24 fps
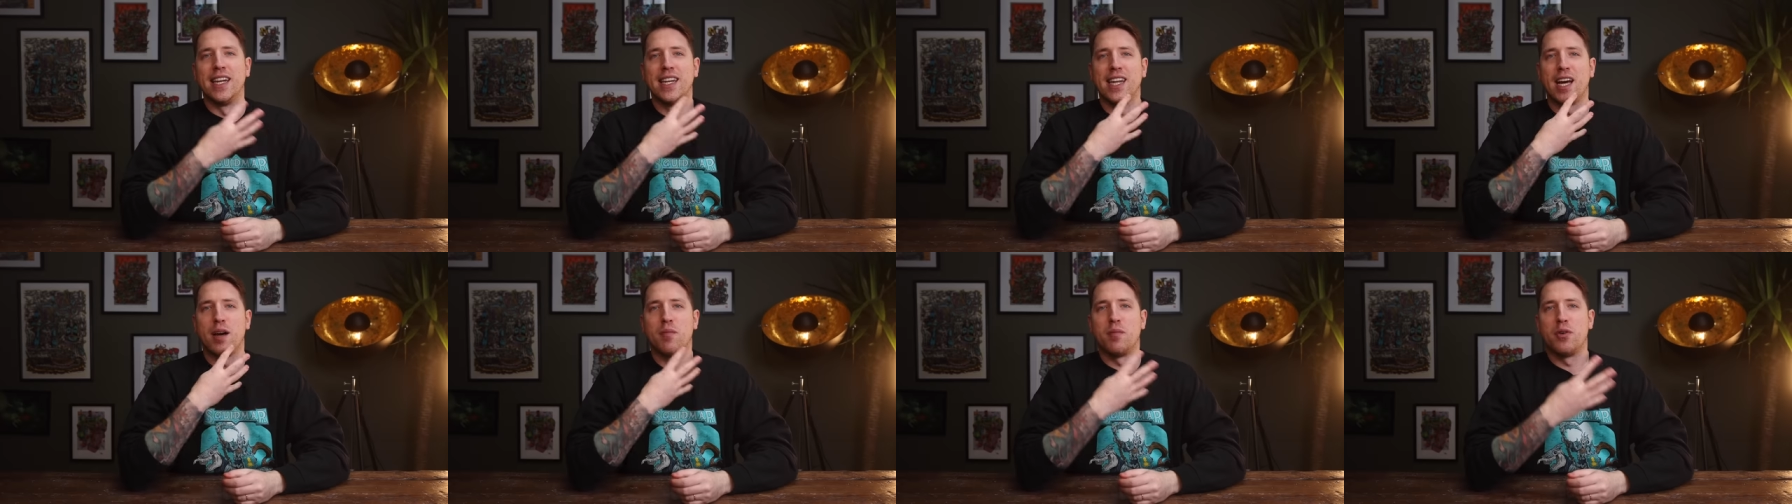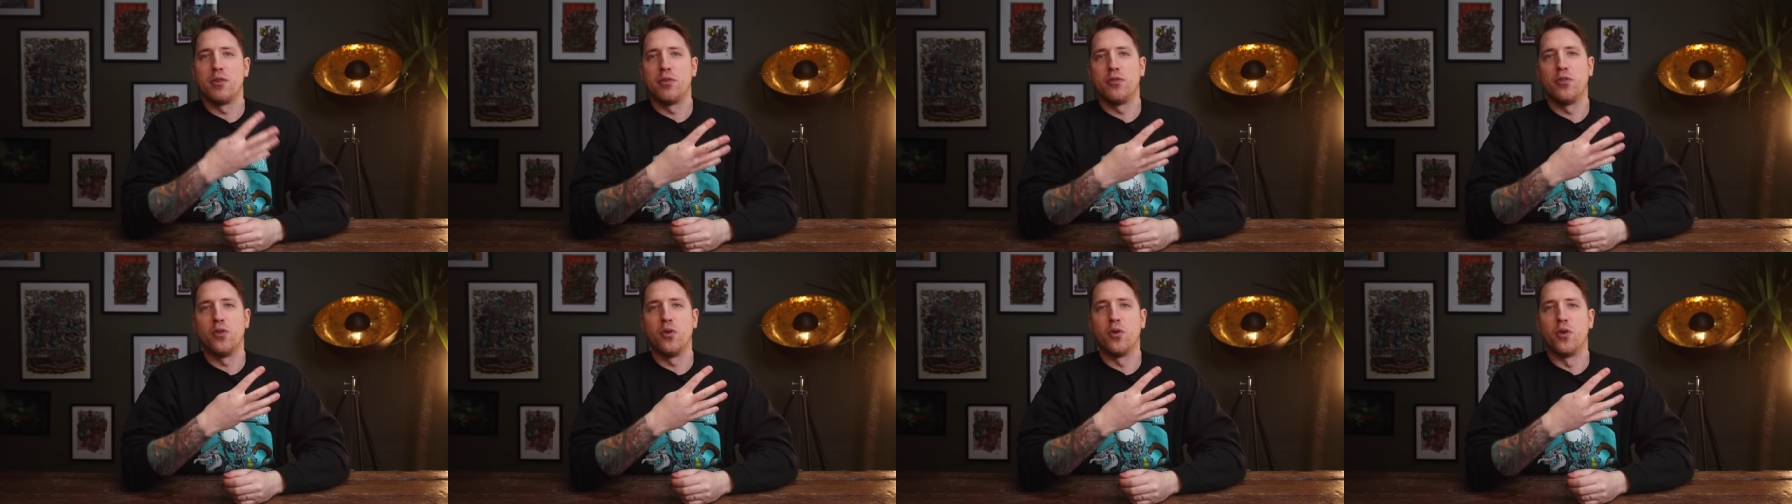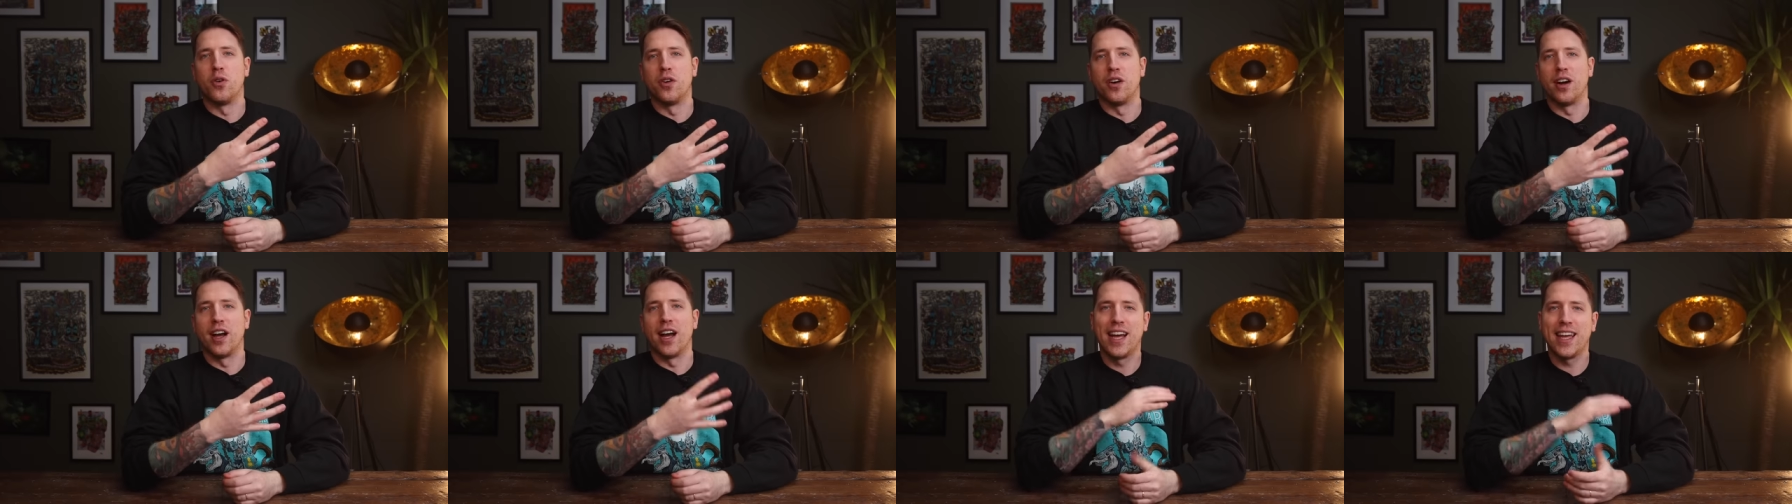Number
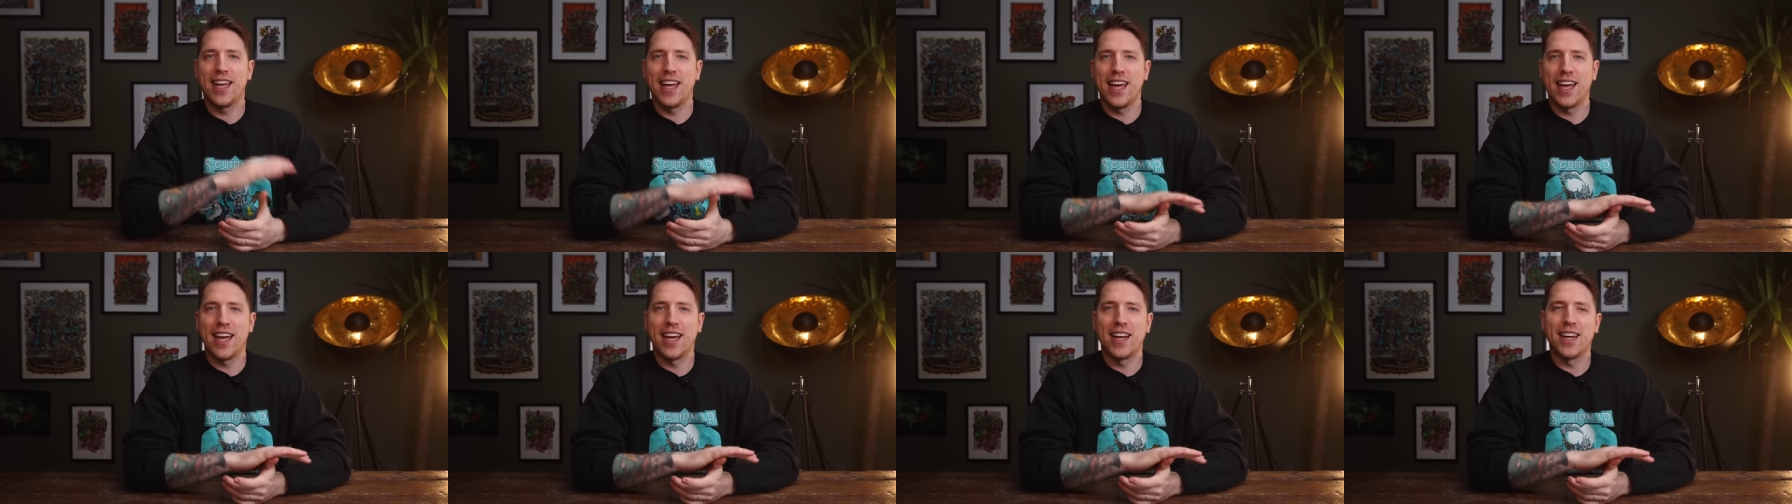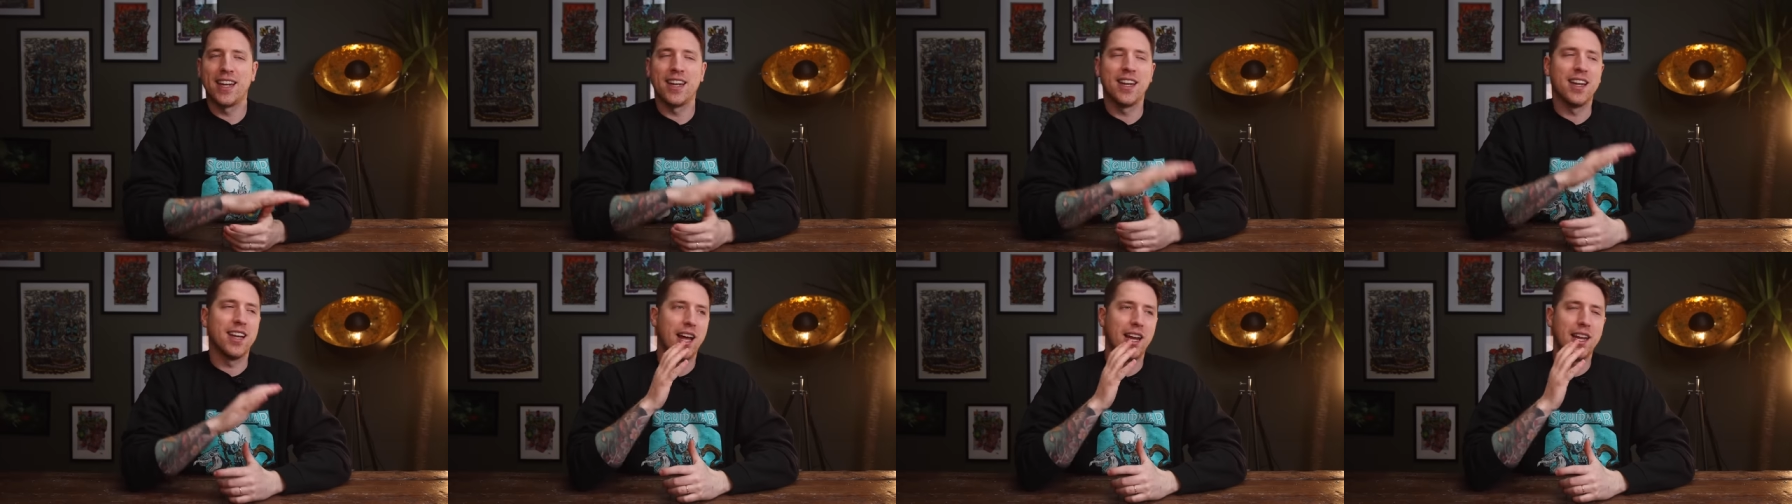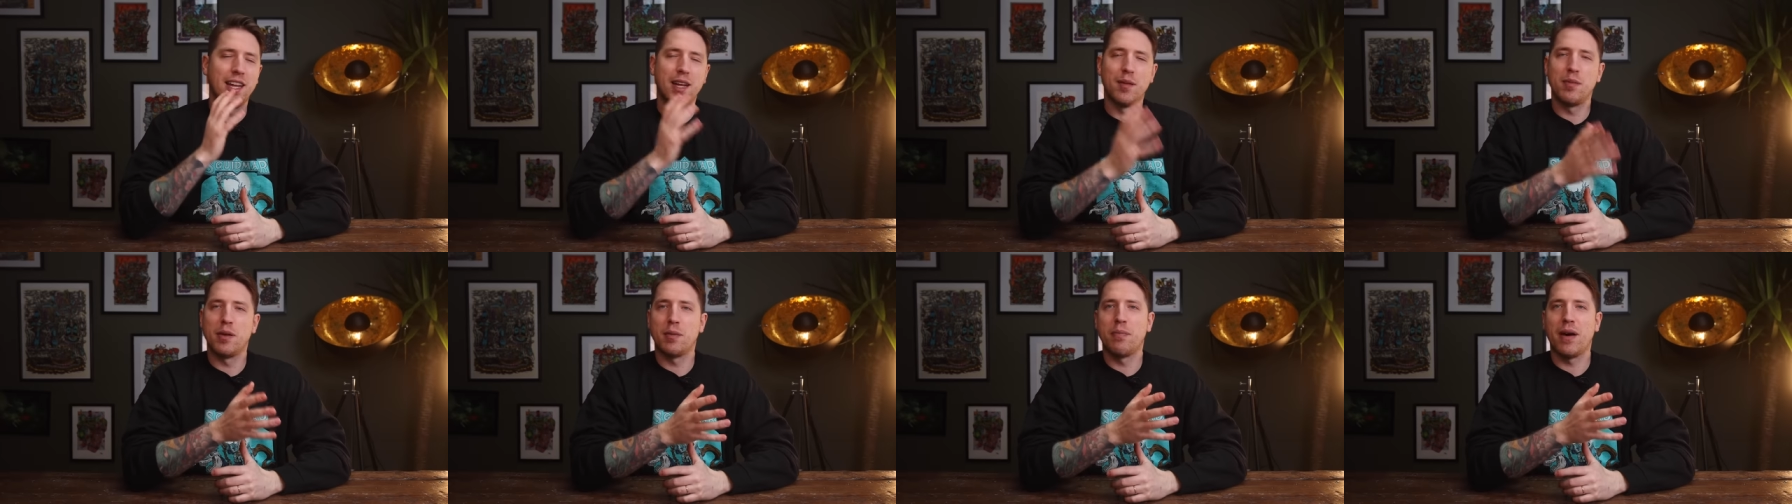four, again, a
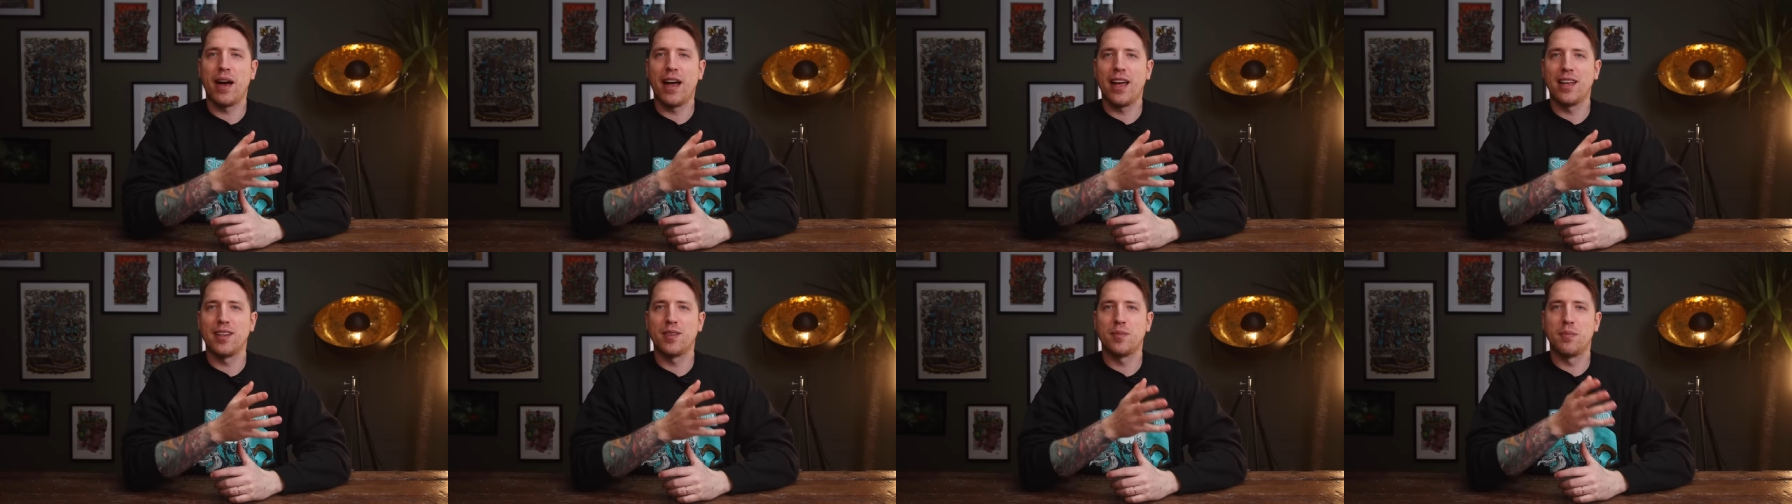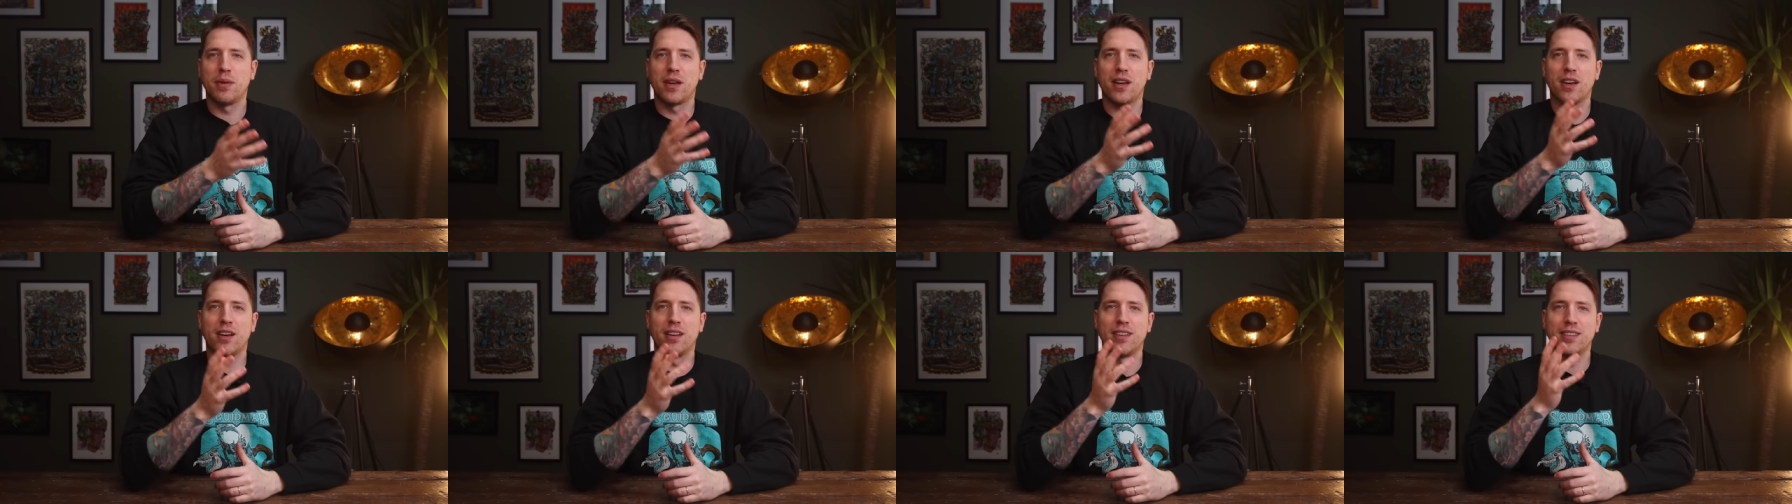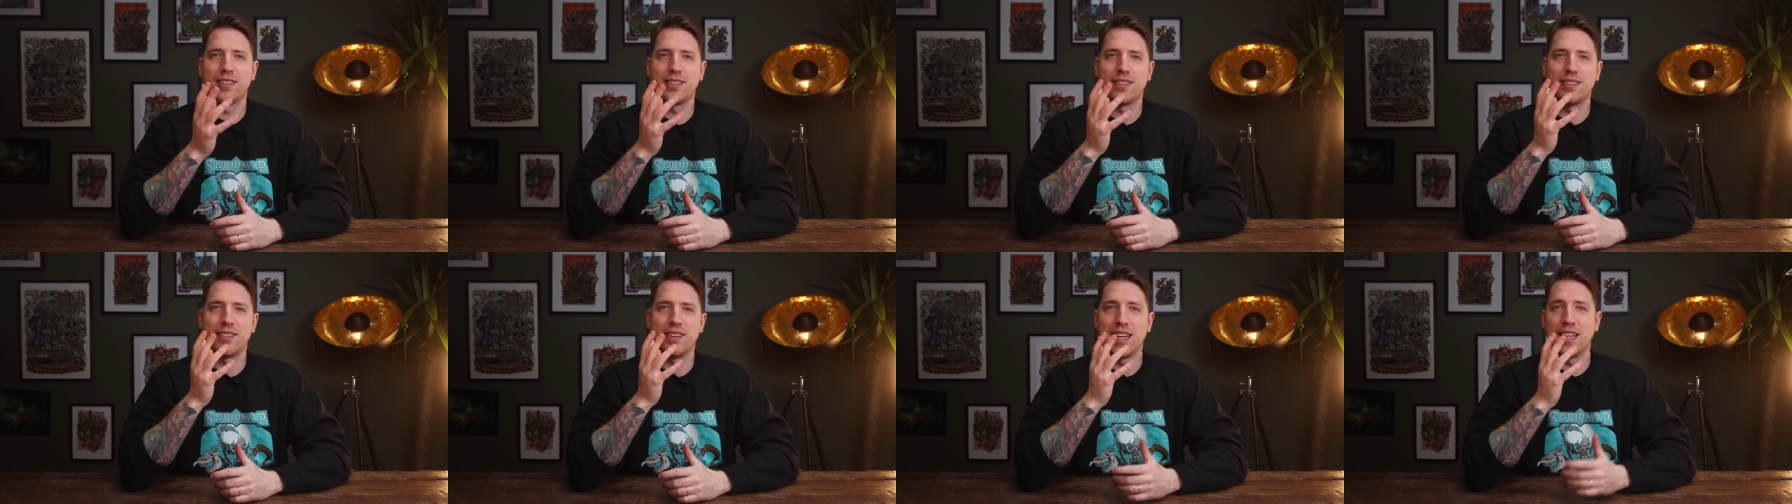little bit biased
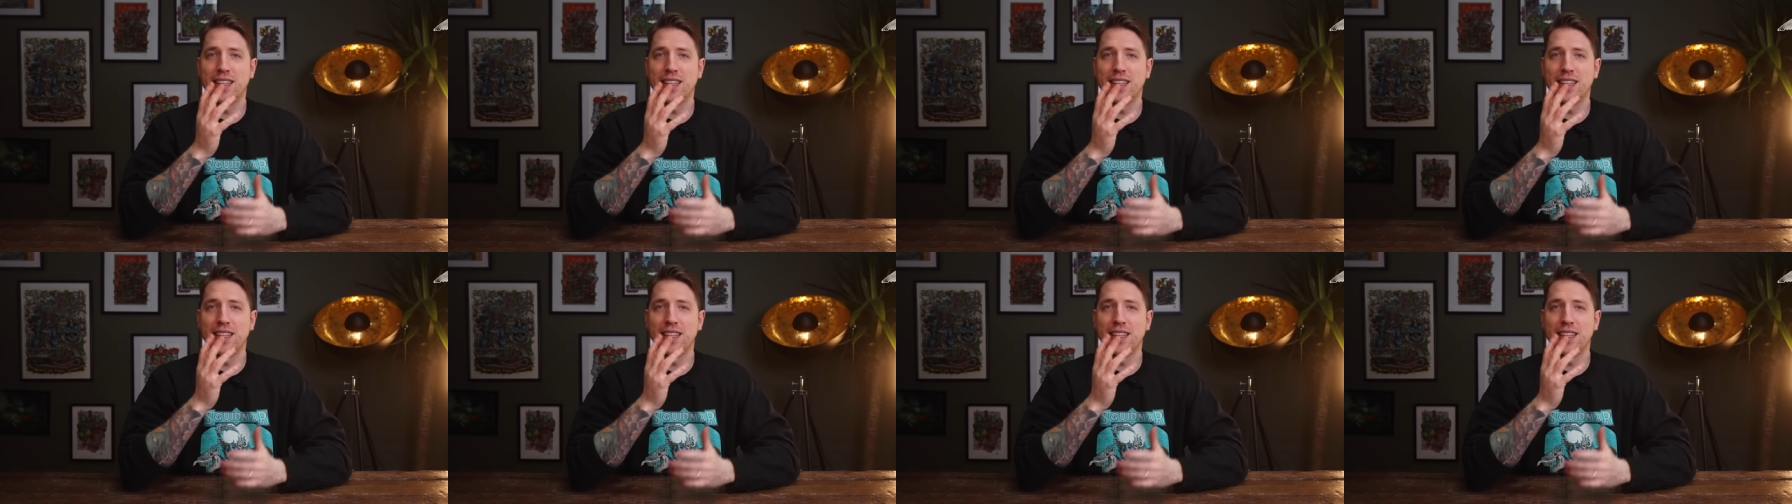because